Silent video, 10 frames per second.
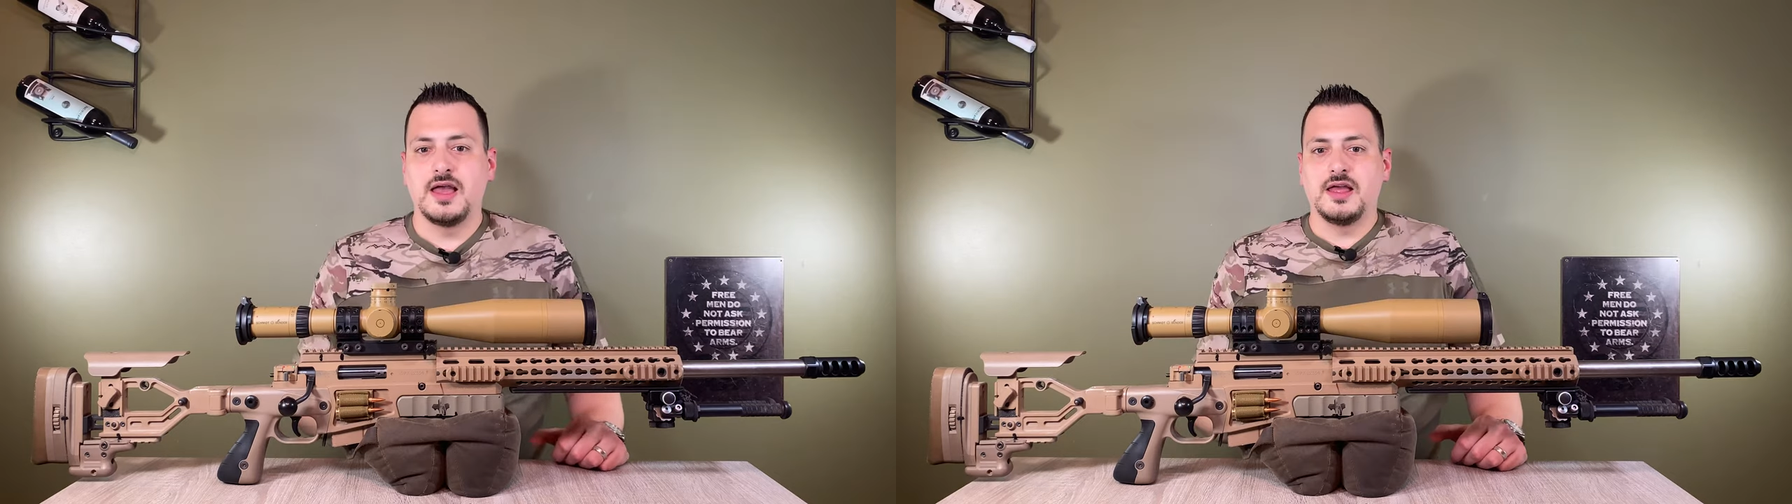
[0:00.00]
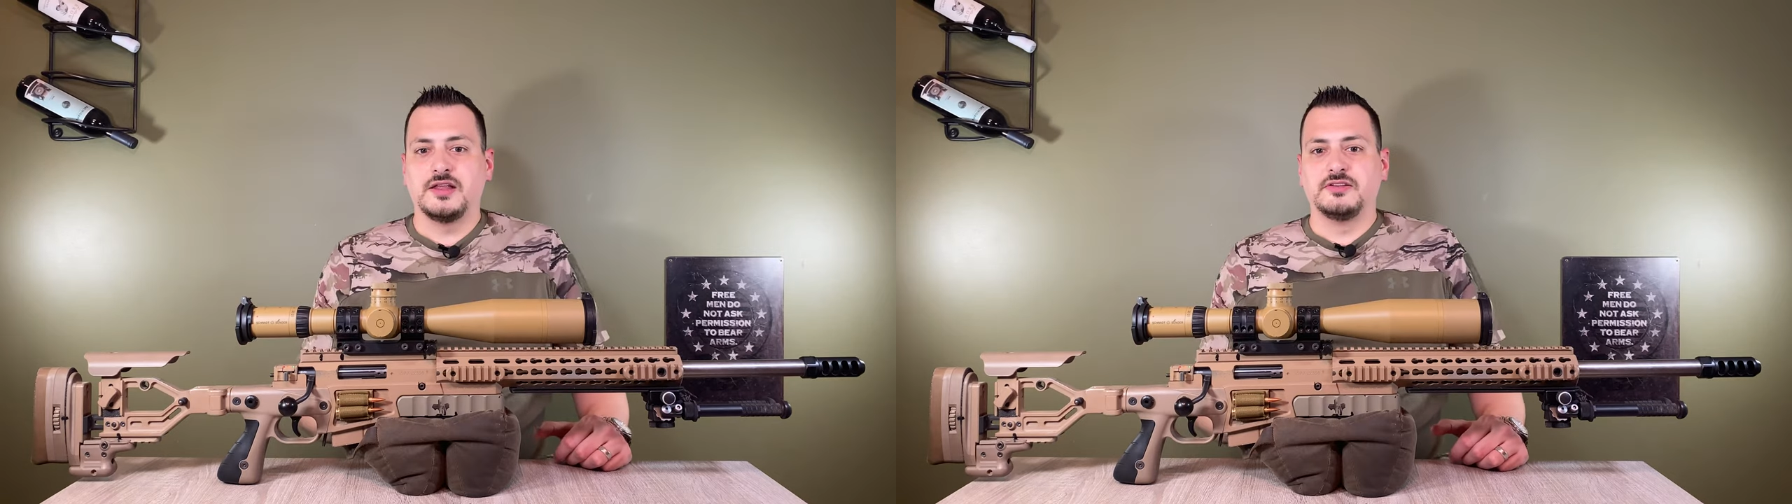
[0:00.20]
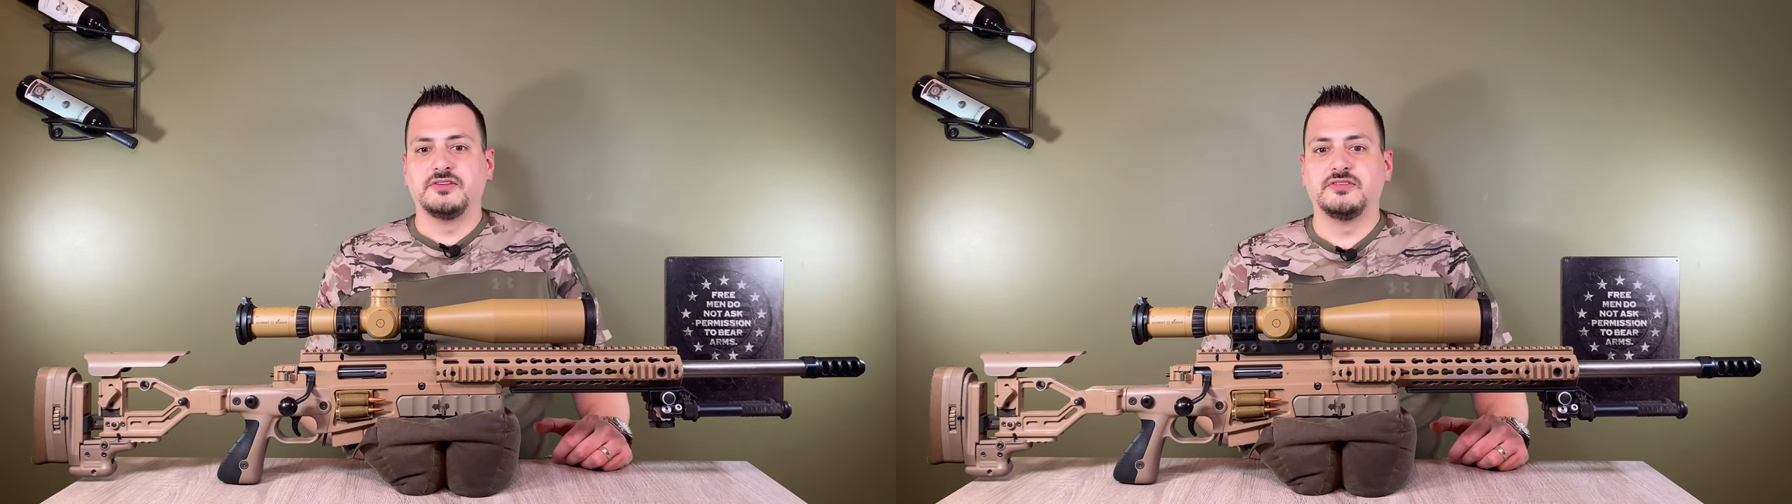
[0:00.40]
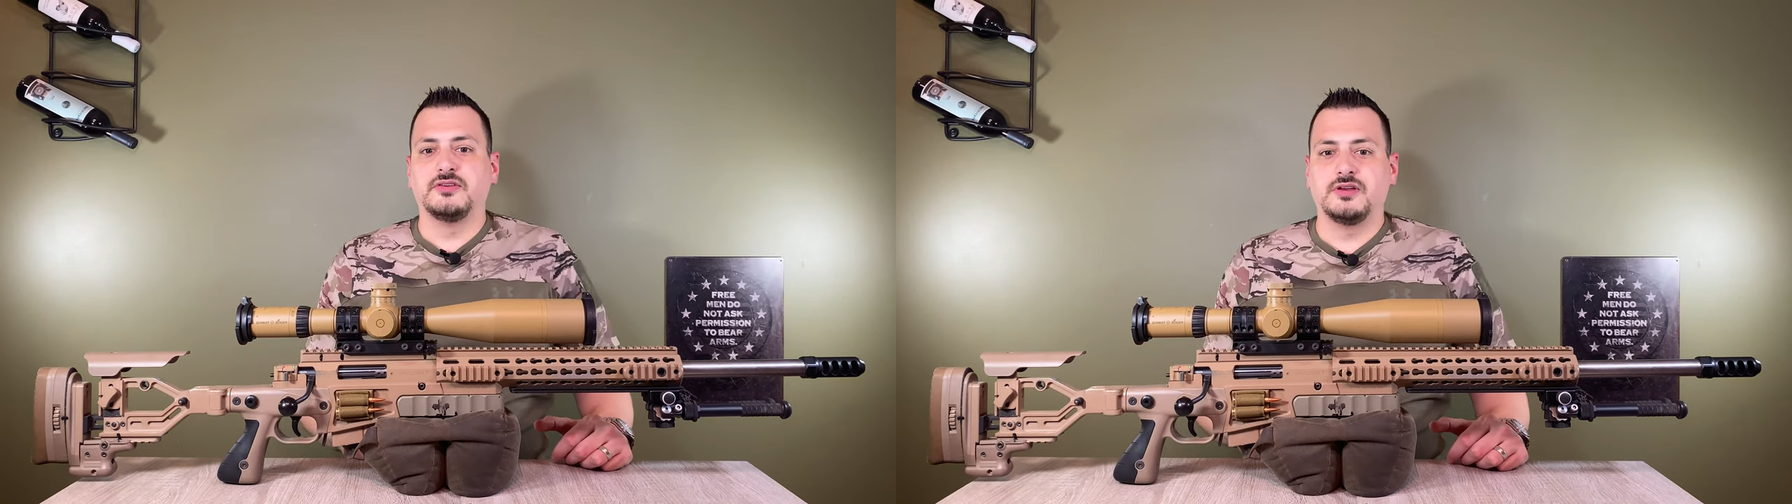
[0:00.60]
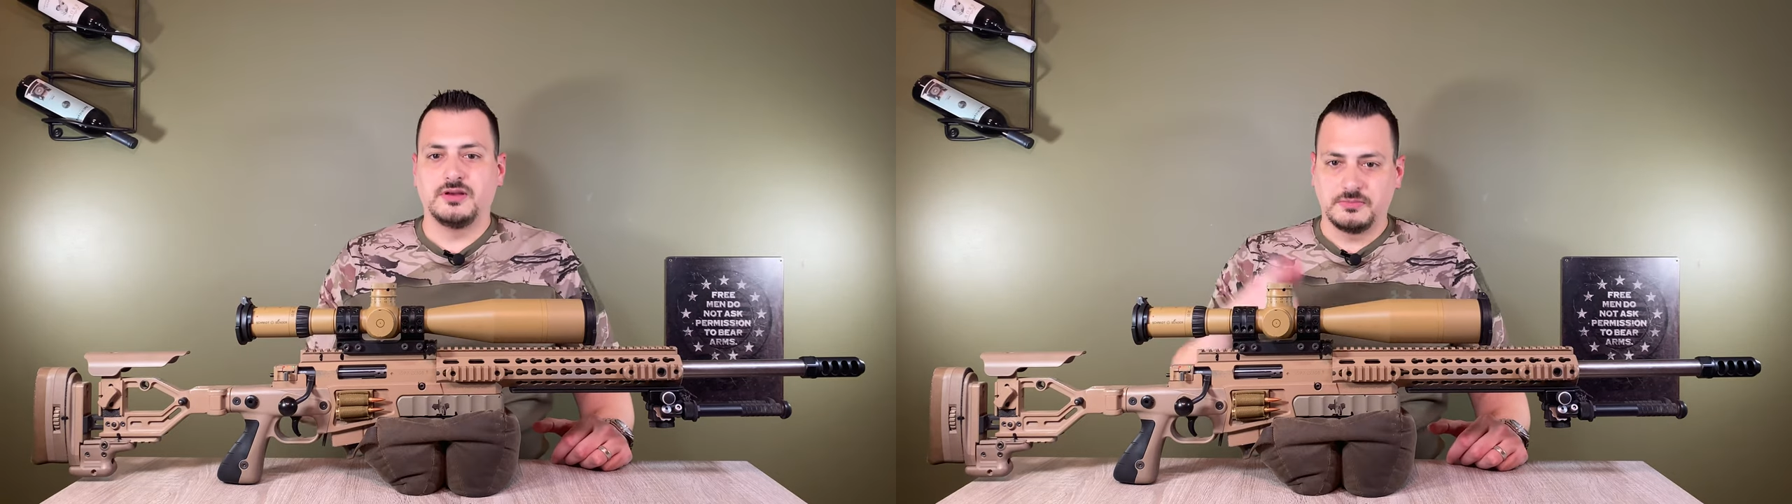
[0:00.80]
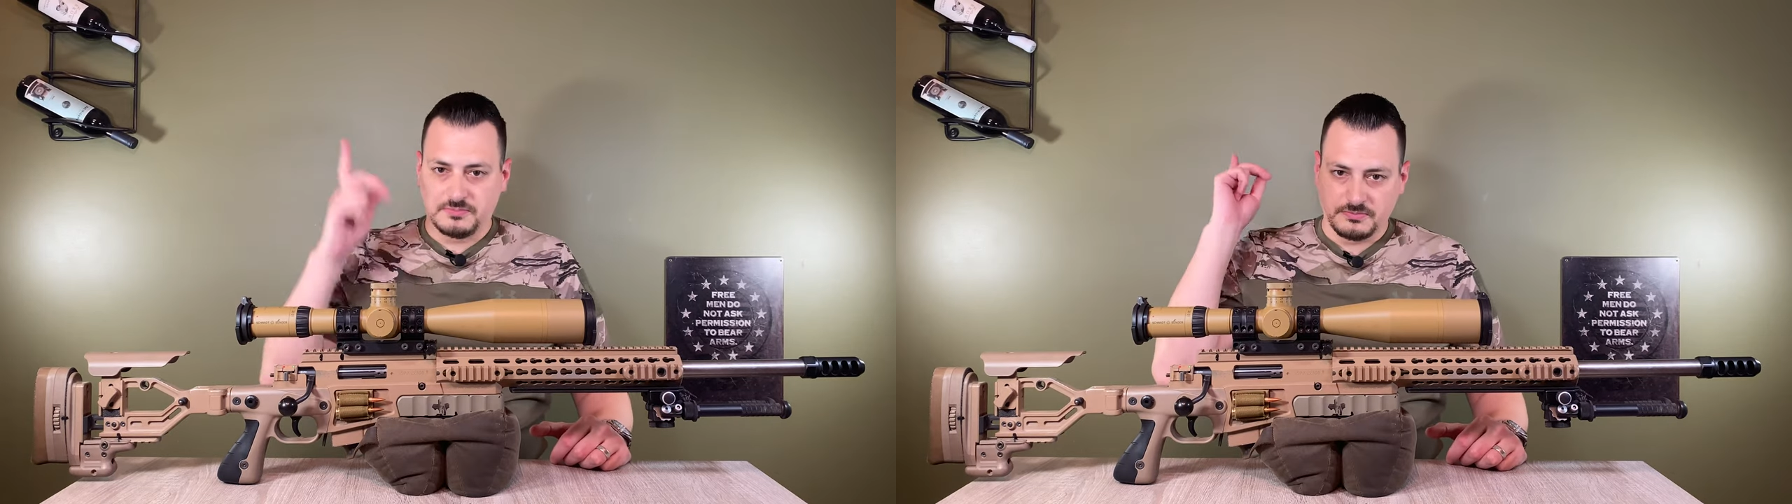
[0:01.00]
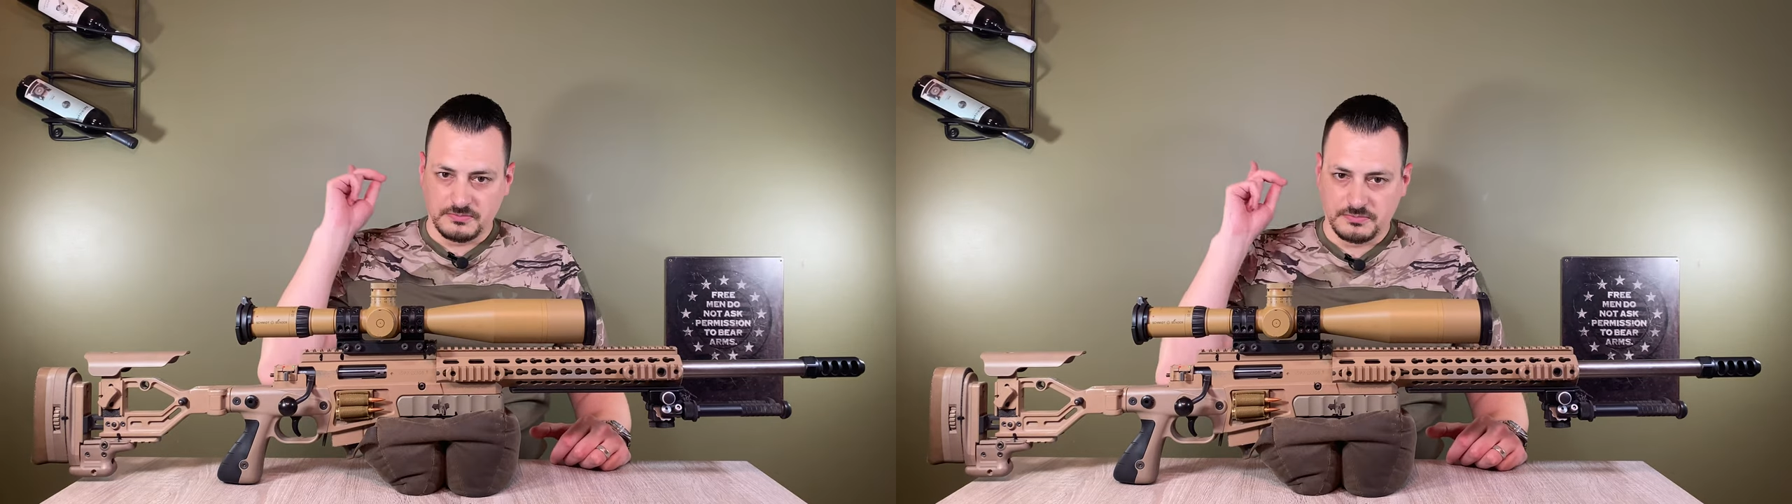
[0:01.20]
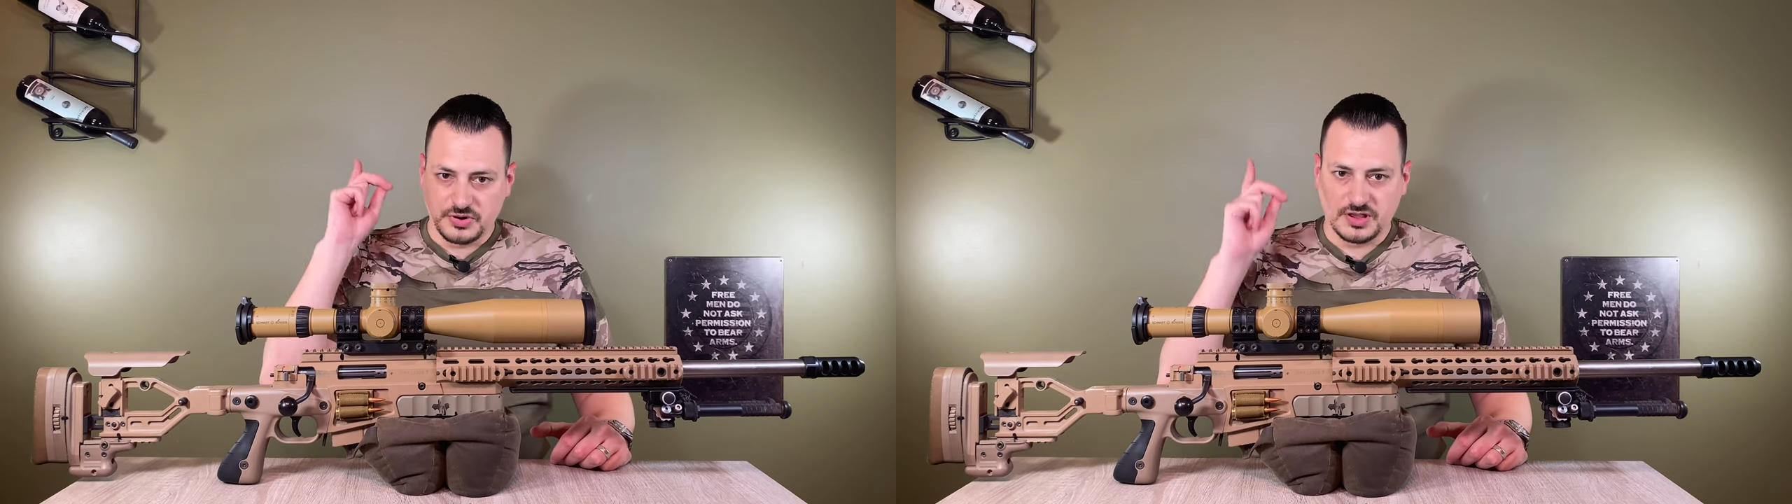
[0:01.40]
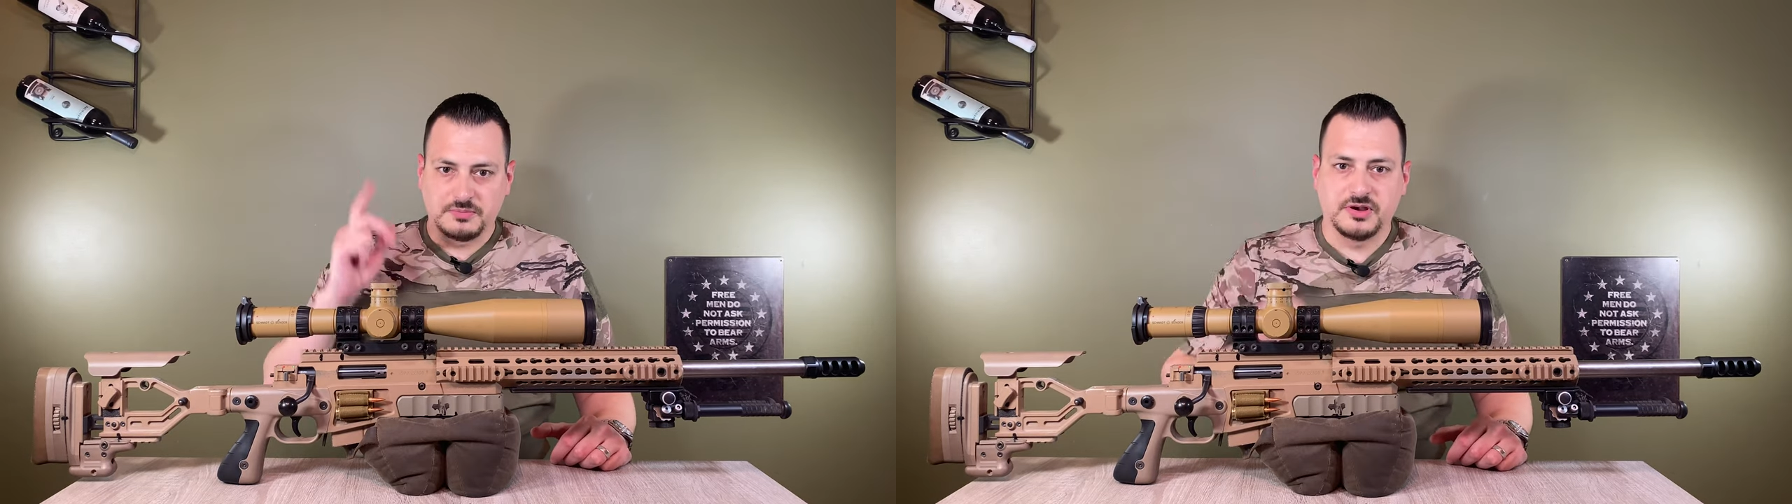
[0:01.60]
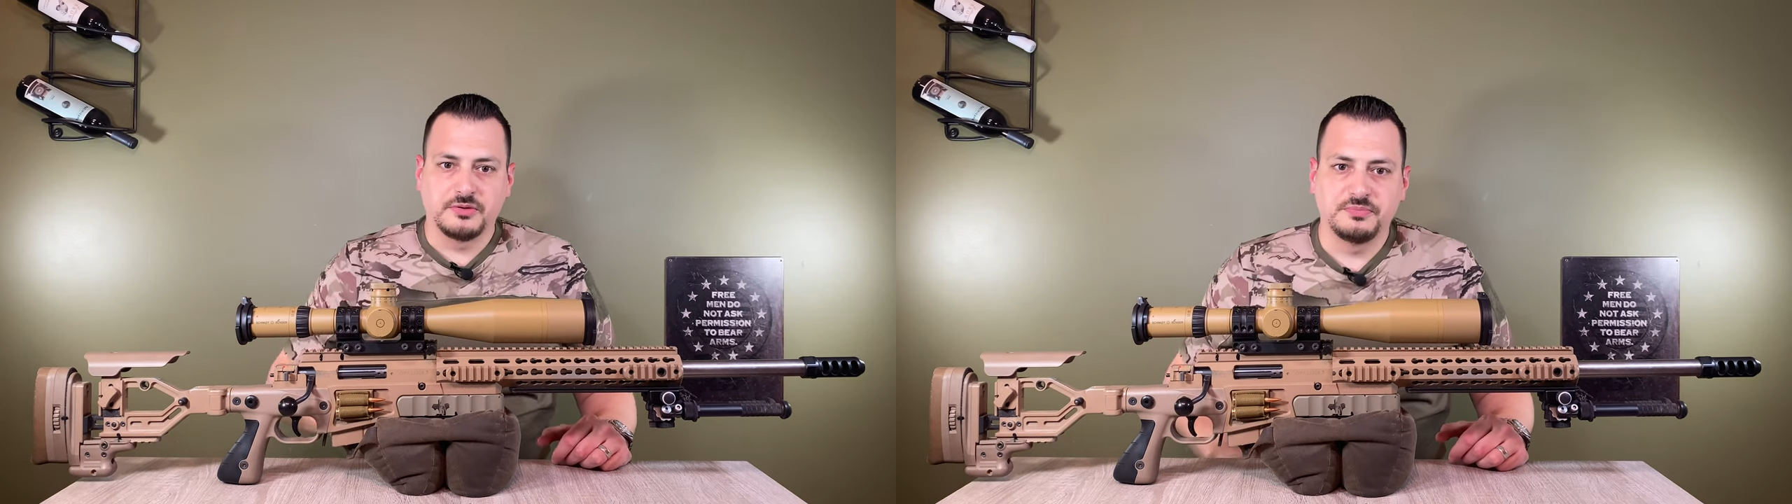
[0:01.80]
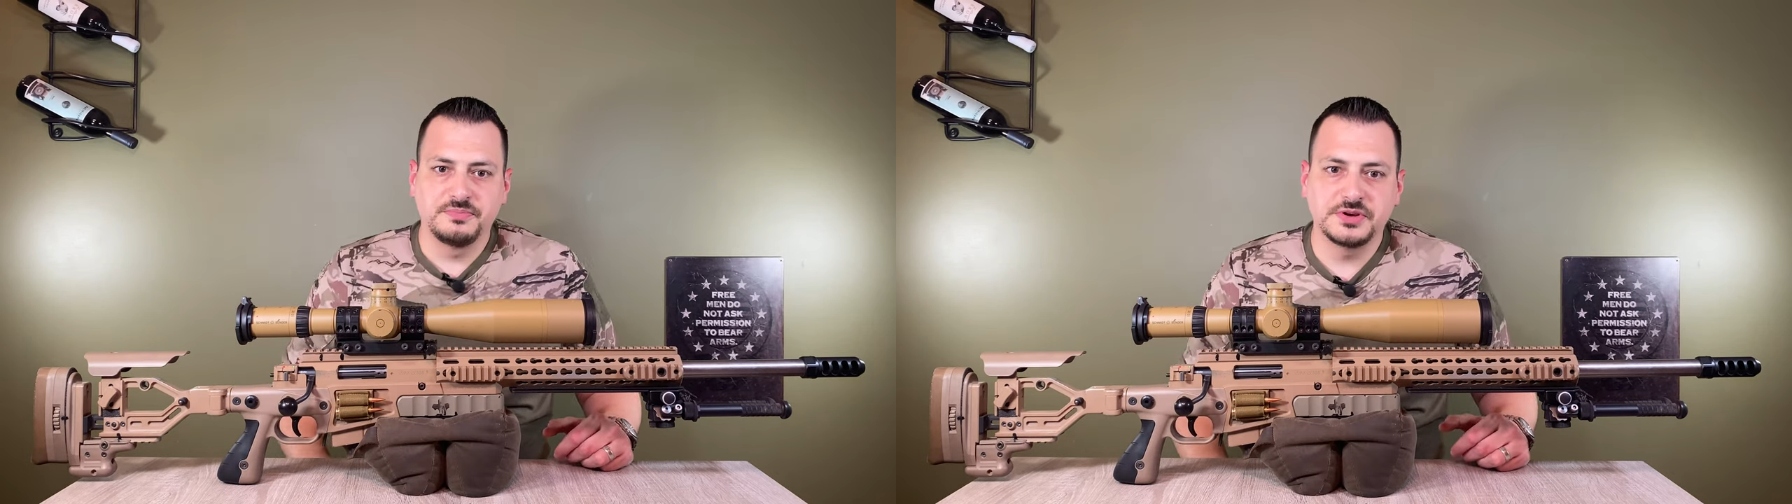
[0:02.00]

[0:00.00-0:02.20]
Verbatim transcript: and putting up a